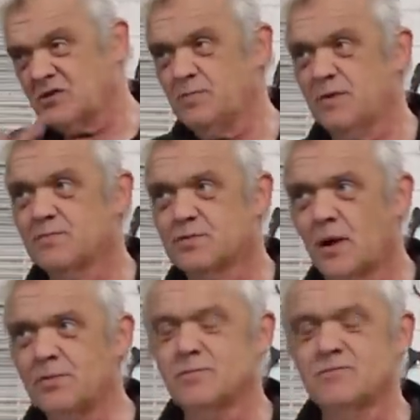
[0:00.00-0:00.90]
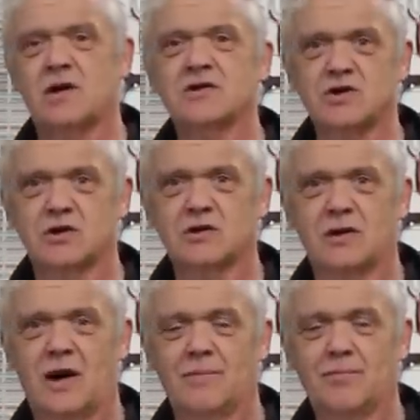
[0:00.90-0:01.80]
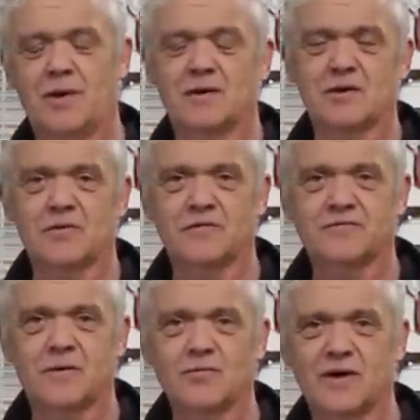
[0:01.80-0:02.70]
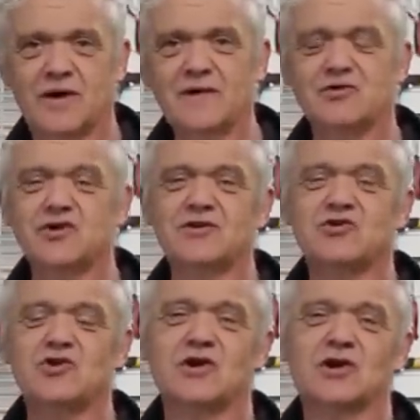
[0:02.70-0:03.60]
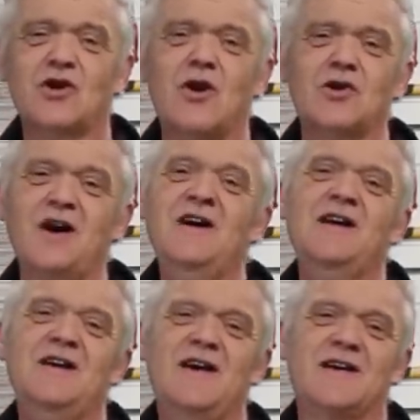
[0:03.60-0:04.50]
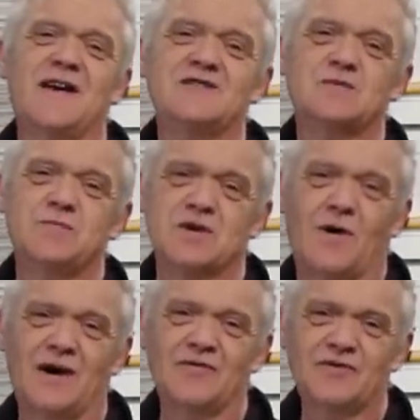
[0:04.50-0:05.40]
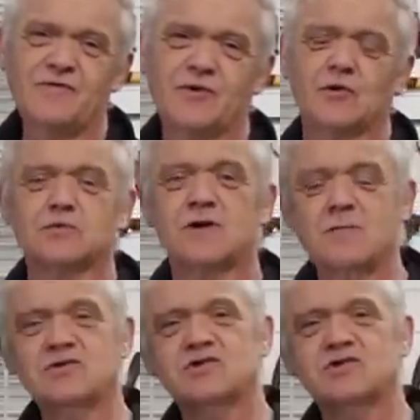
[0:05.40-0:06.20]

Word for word: Of course, there's a big problem trying to circle and paddle on the front wheel, if you try to turn a corner, it gets to be quite difficult.